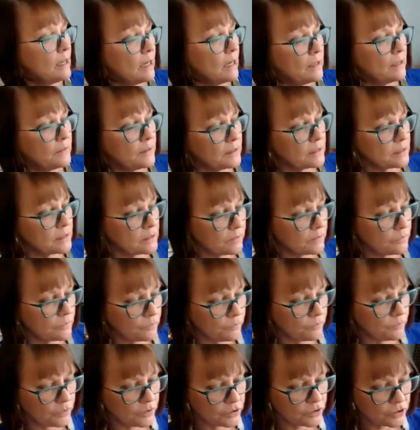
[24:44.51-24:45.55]
And there's
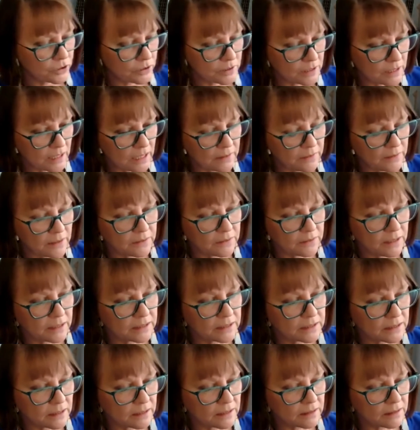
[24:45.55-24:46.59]
different versions. And then
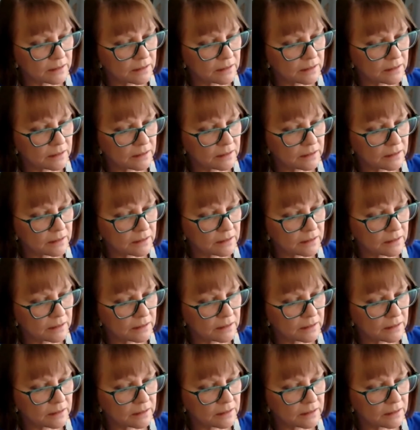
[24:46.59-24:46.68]
there's